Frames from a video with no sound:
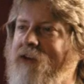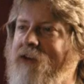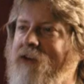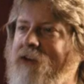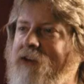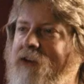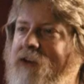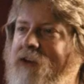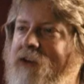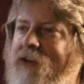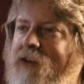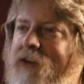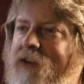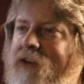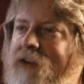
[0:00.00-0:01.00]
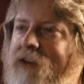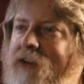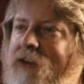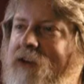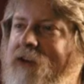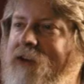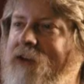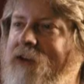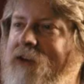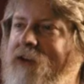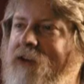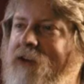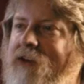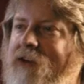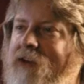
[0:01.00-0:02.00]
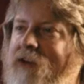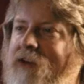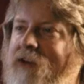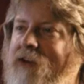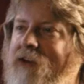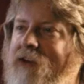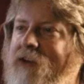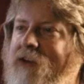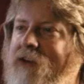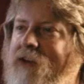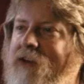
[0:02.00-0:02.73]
Nobody speaks.